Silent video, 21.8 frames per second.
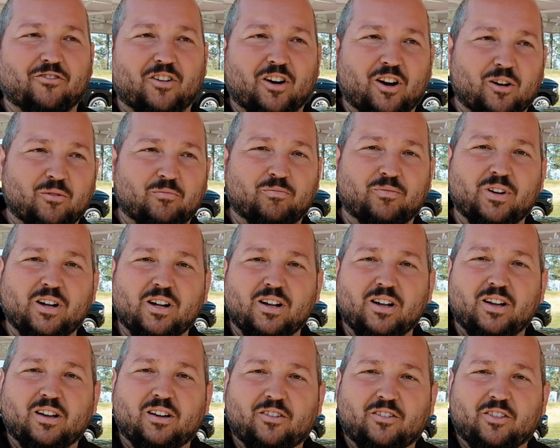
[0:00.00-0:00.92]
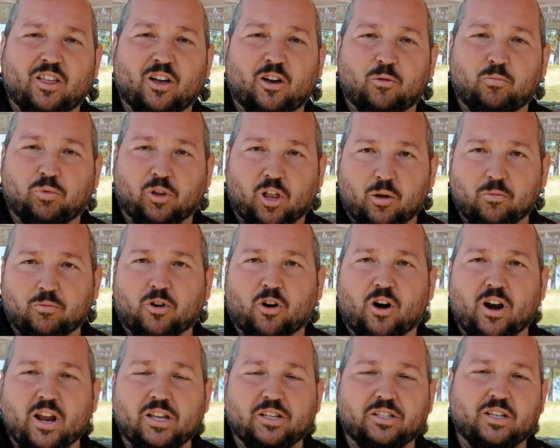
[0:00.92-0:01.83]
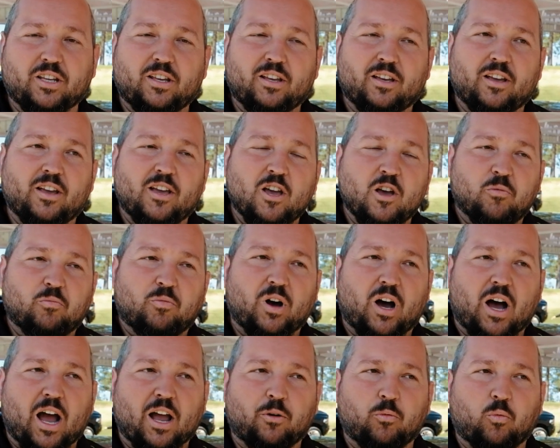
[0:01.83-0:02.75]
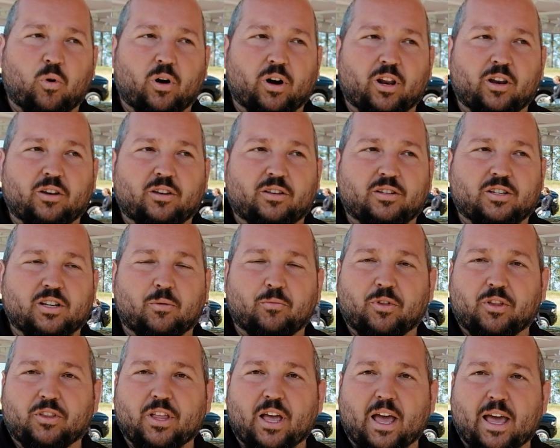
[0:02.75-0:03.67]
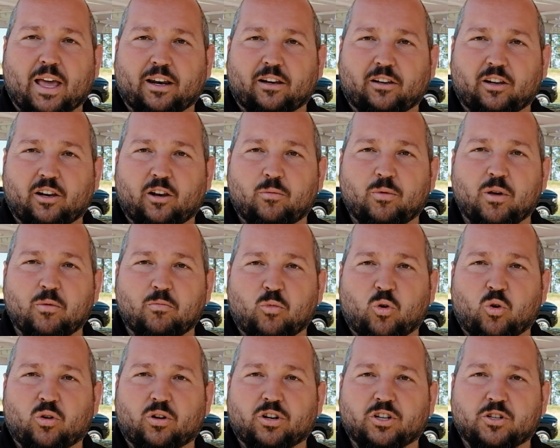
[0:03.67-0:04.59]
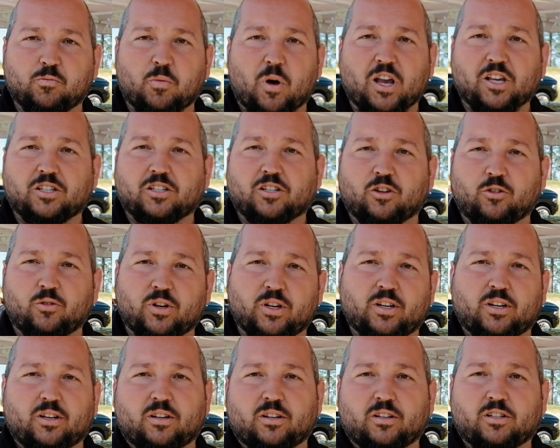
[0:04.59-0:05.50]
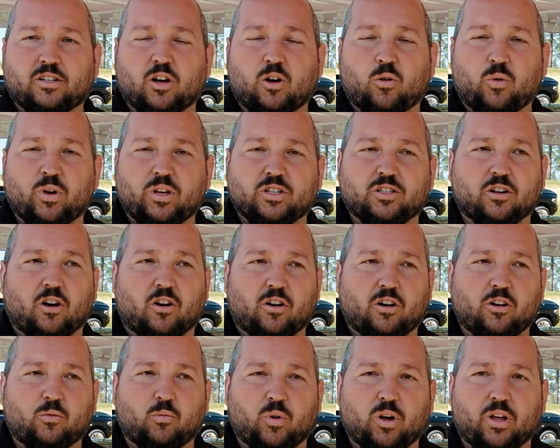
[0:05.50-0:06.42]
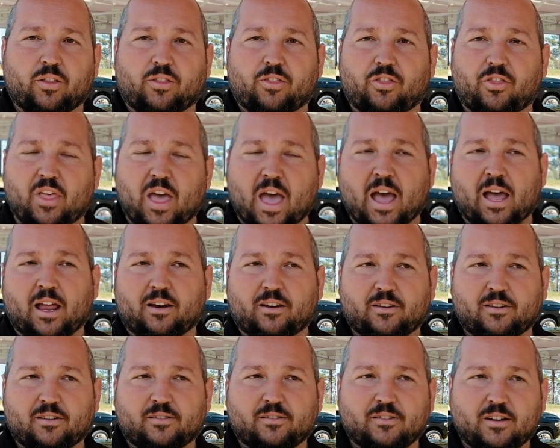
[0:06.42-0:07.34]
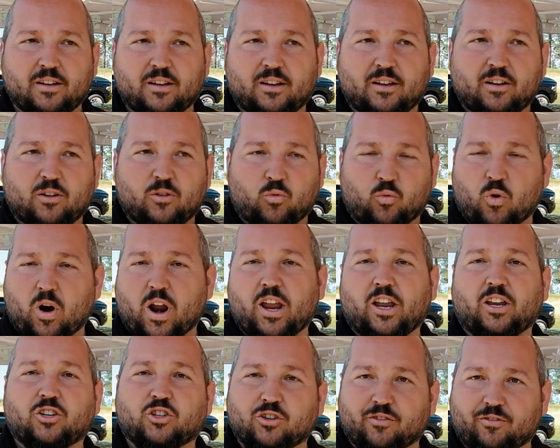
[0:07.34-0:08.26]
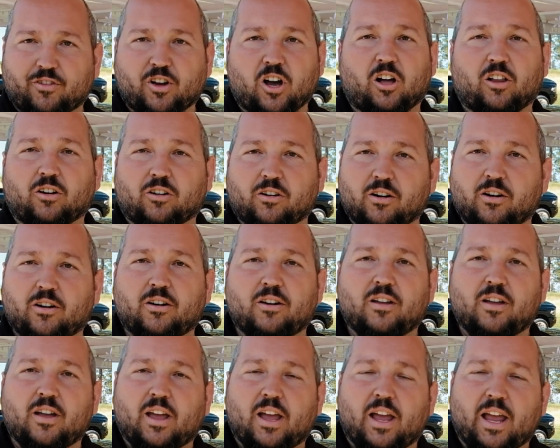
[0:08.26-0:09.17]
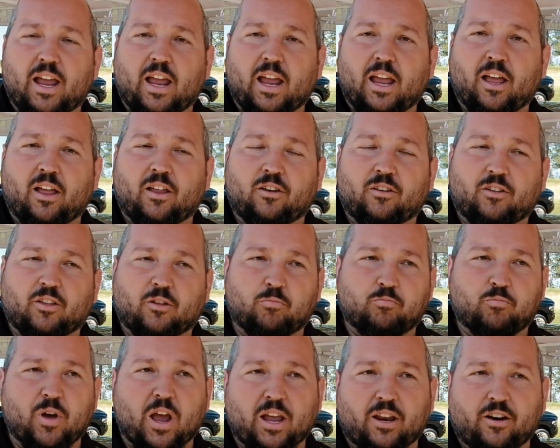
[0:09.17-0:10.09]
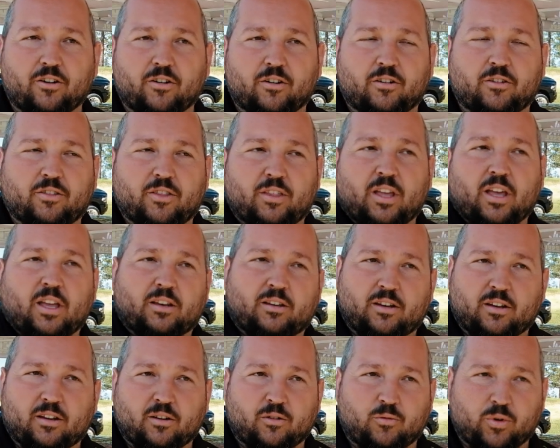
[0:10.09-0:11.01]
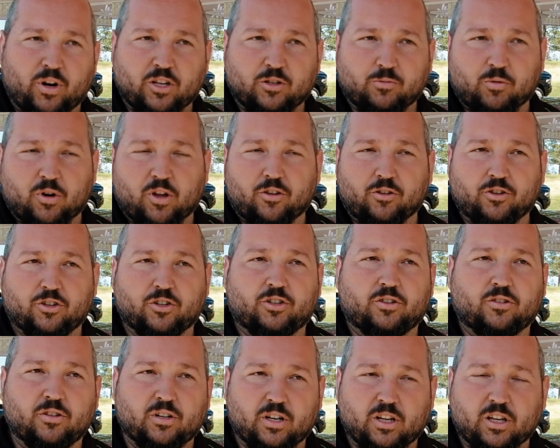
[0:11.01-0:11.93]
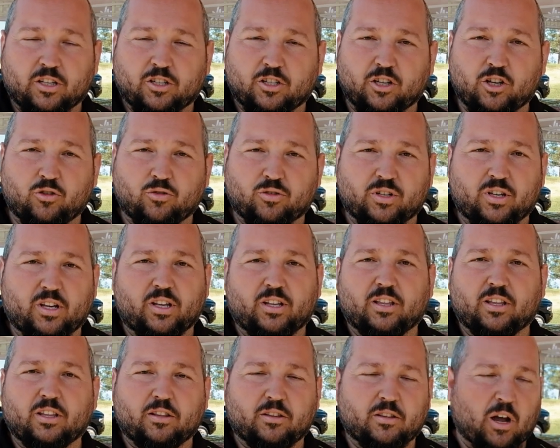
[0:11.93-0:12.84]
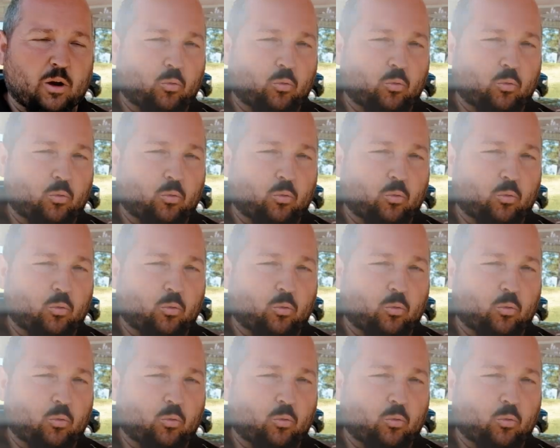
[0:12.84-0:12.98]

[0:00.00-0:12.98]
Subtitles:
from the Plum Crazy, but I wanted something that had a little bit more spice to it, so we started with that range of color. And the painter that Reese Brothers is using, I